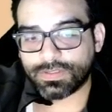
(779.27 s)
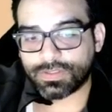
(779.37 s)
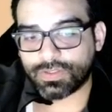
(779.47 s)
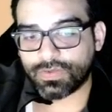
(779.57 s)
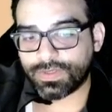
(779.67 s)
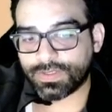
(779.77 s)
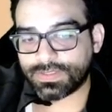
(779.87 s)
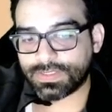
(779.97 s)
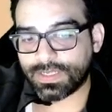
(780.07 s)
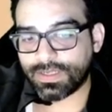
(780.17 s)
As critics
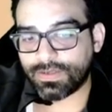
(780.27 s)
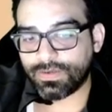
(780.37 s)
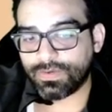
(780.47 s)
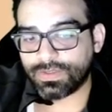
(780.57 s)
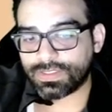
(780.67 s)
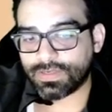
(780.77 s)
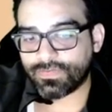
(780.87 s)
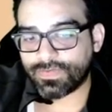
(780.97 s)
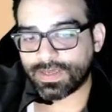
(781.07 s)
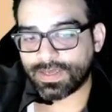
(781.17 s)
say,
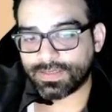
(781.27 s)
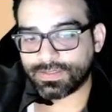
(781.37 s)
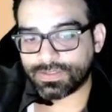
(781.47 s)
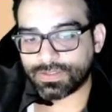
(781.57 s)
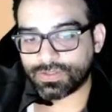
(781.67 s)
UNICEF has